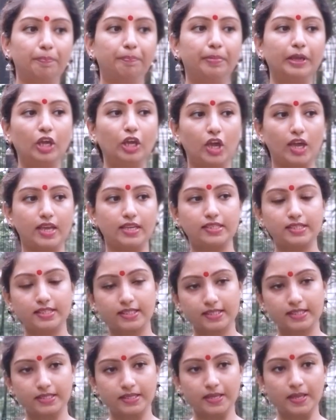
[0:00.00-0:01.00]

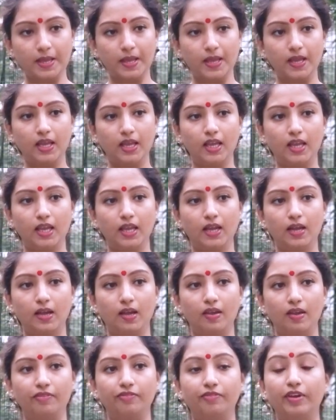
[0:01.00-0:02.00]
Because
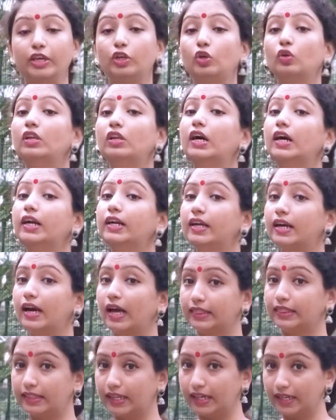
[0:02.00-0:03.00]
when you learn
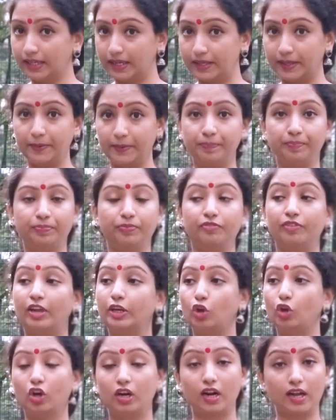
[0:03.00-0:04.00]
Kathak,
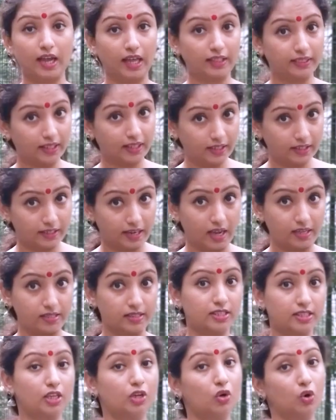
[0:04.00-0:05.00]
when you are a Kathak
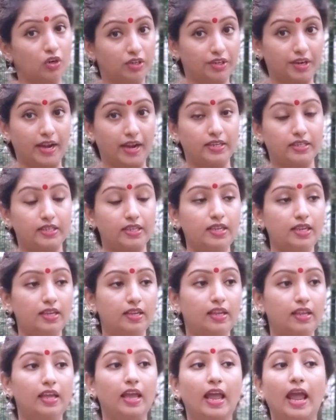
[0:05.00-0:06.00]
dancer already,
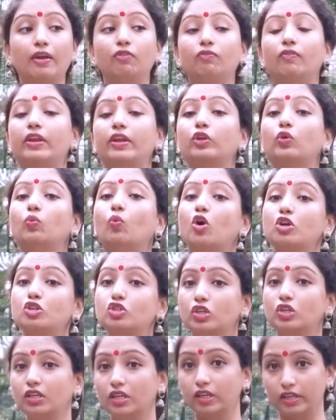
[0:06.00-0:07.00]
And when you
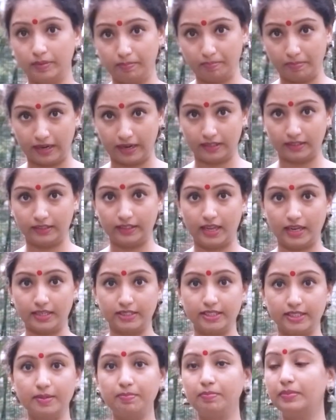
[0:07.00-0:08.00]
want to learn
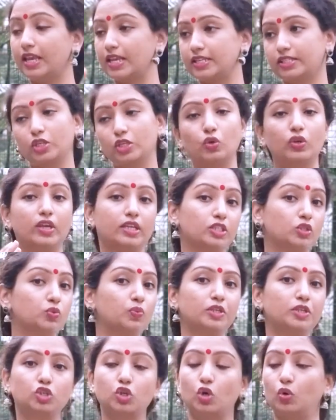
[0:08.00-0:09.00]
Bharatanatyam, yes, you can switch